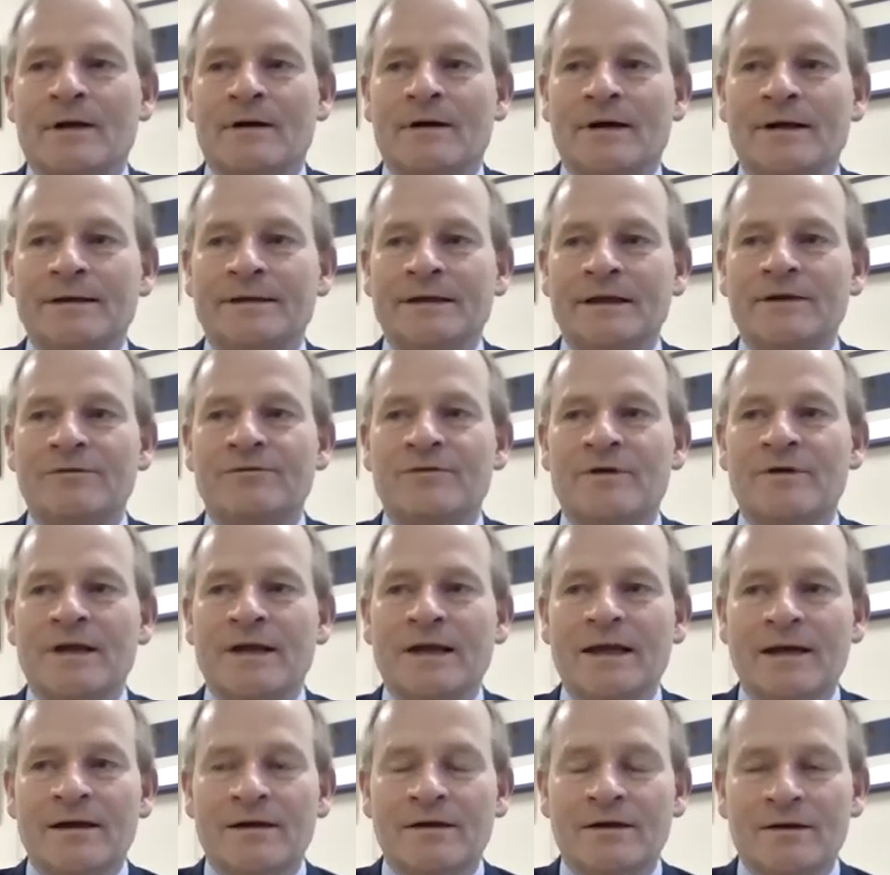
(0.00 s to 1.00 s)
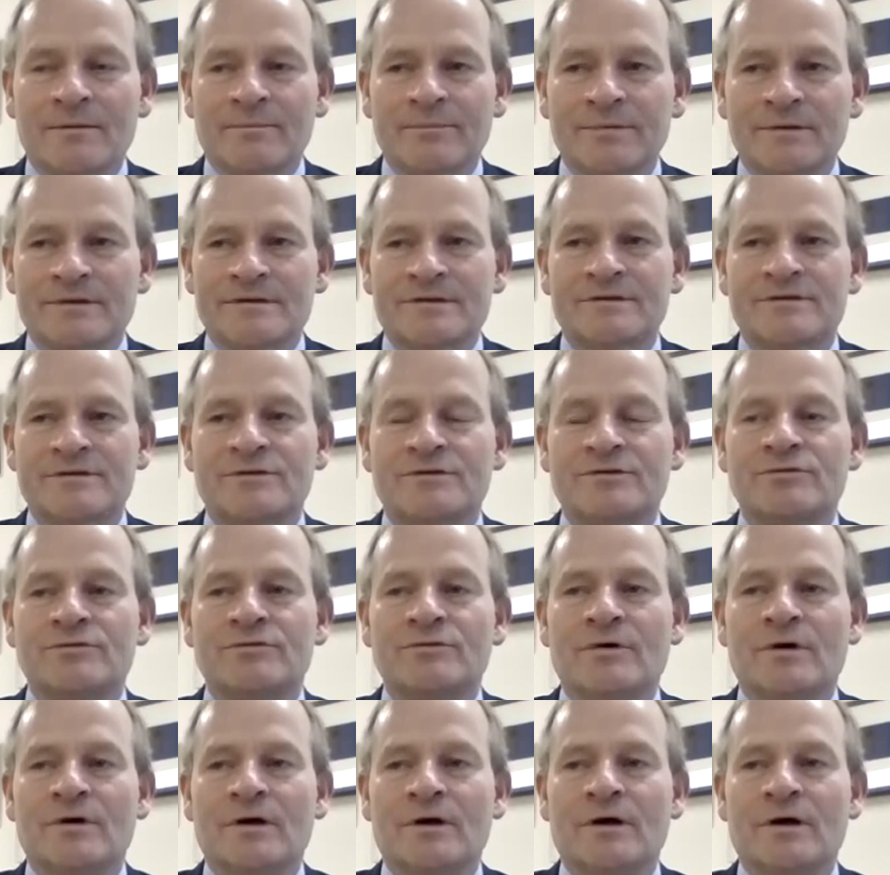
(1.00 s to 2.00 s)
I think if you can get couples
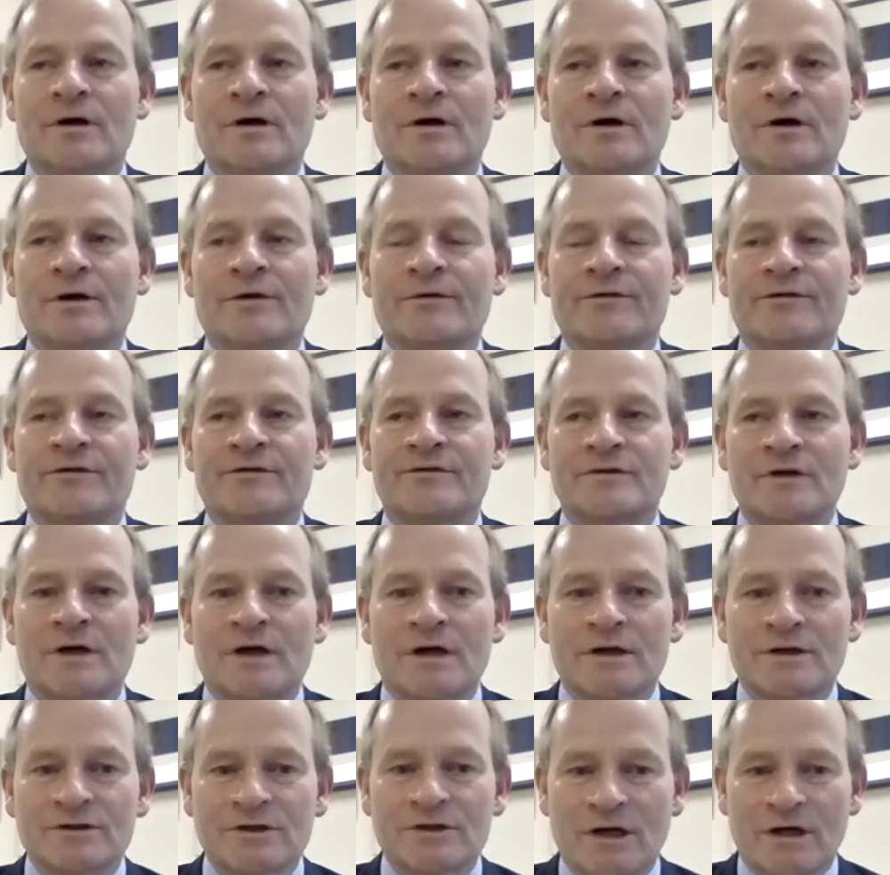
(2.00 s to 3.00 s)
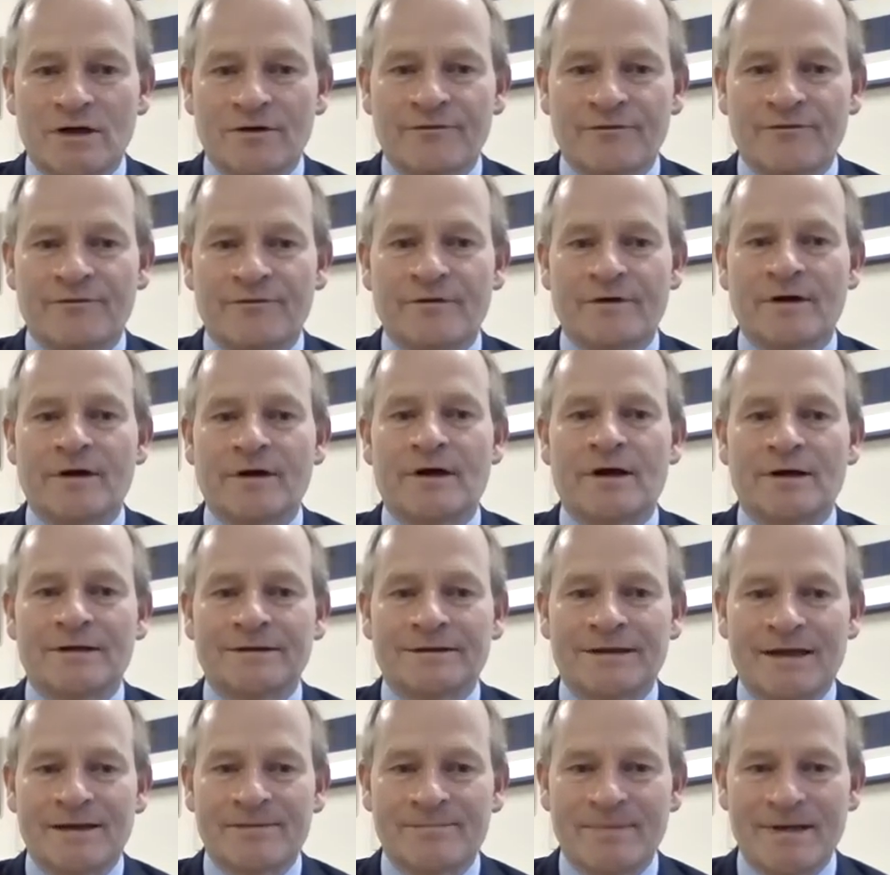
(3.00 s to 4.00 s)
to start off
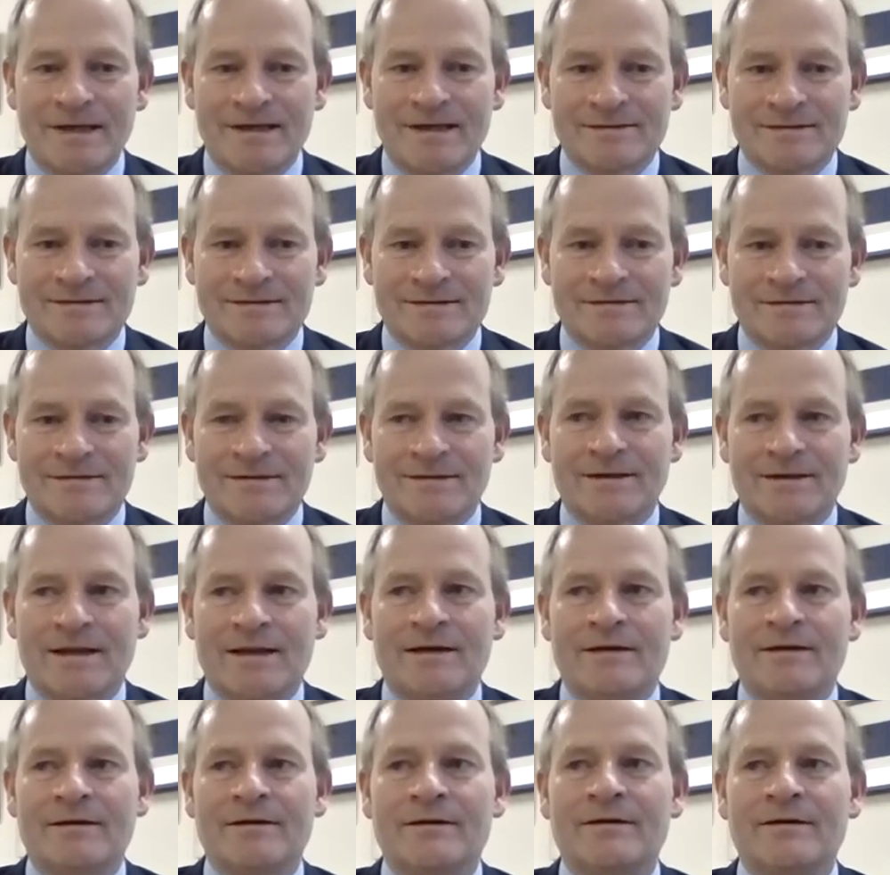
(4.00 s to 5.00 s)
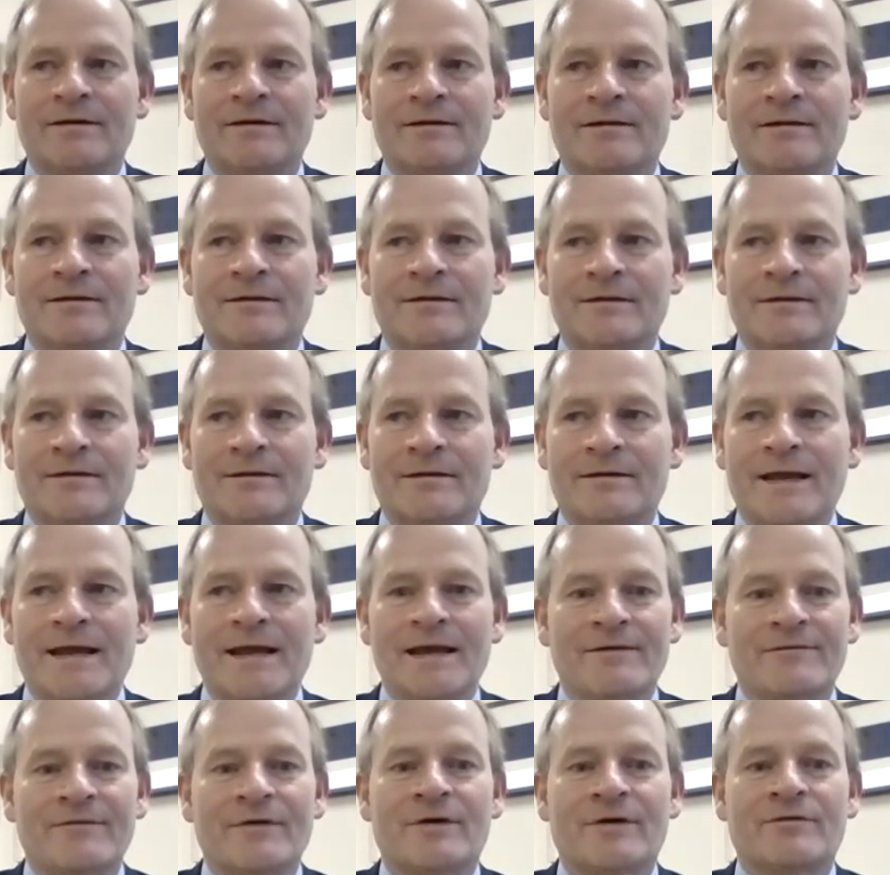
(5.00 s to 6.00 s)
on that basis, then they
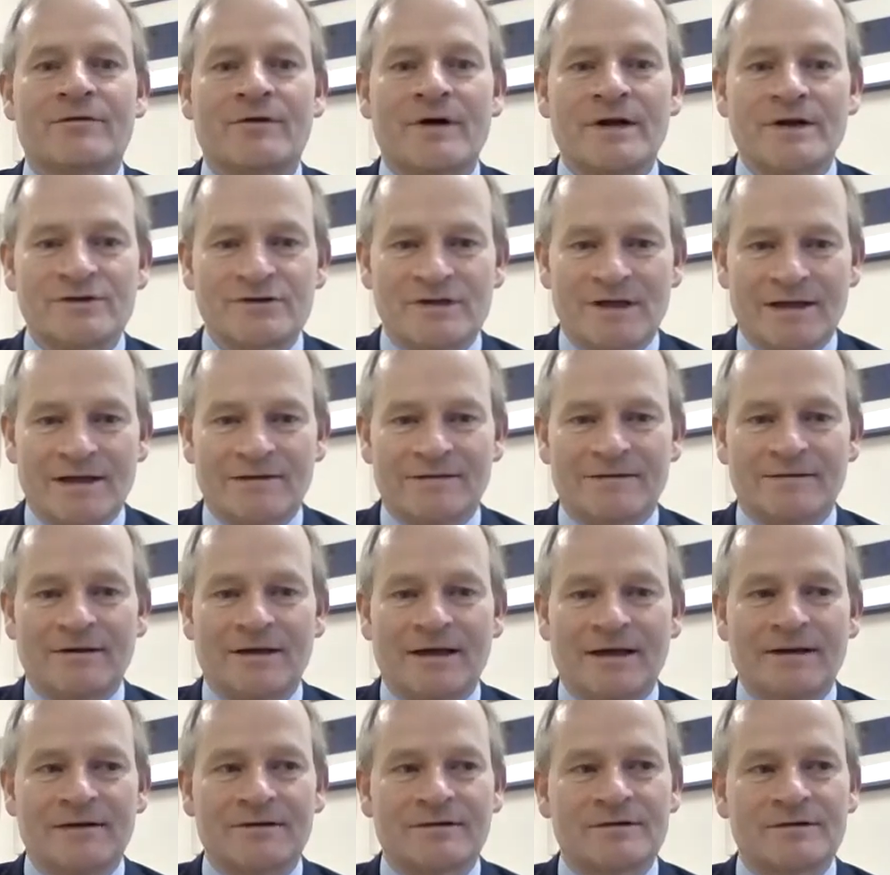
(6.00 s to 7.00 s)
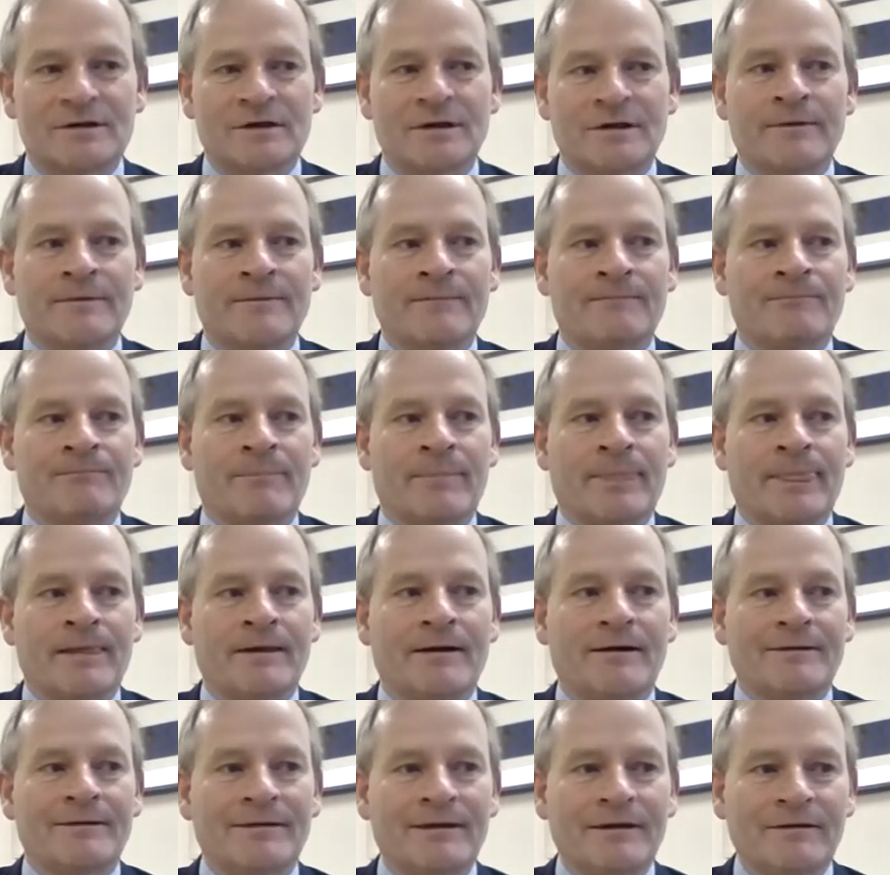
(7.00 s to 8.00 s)
have a great chance. And
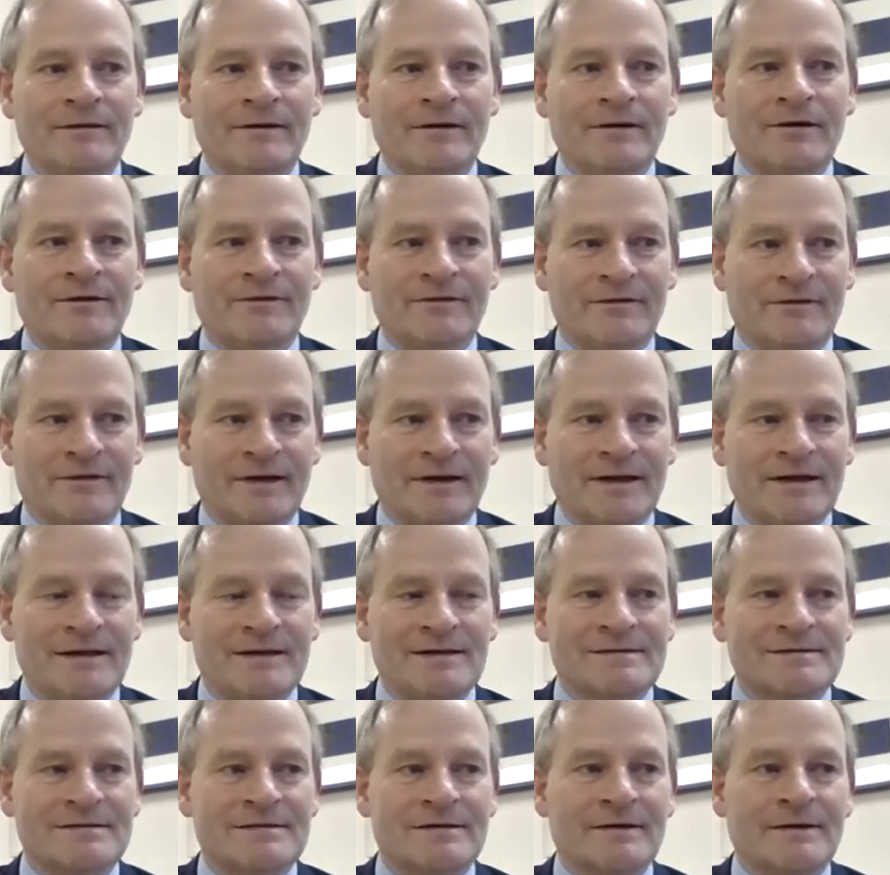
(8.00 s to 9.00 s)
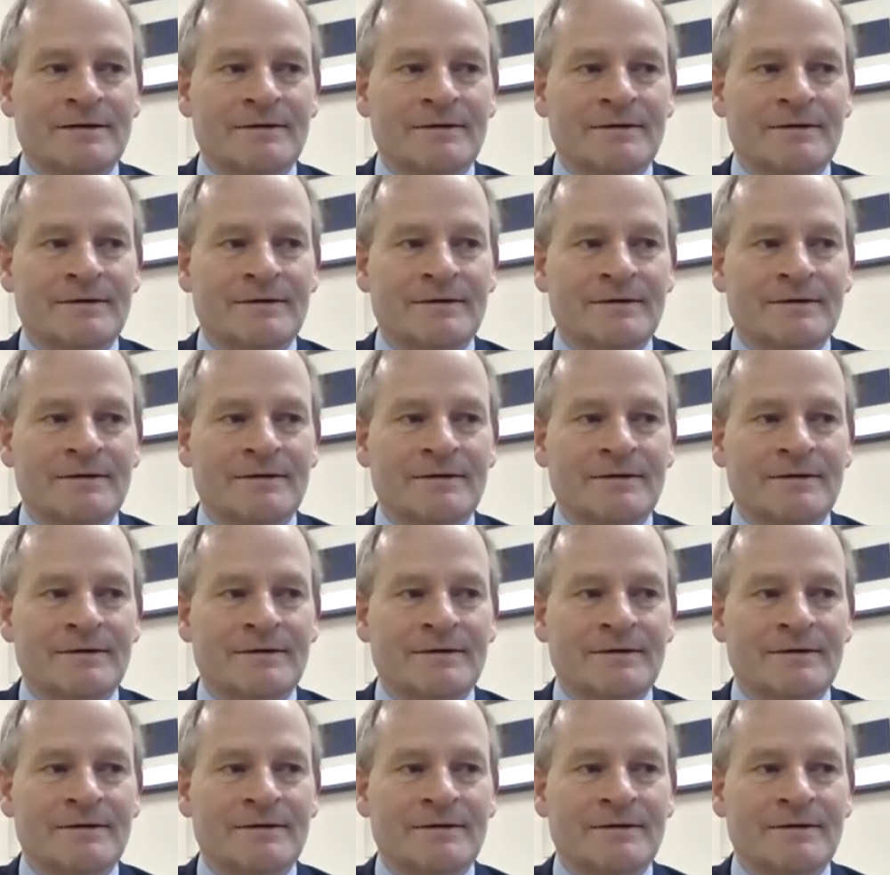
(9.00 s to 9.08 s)
I think the other thing is,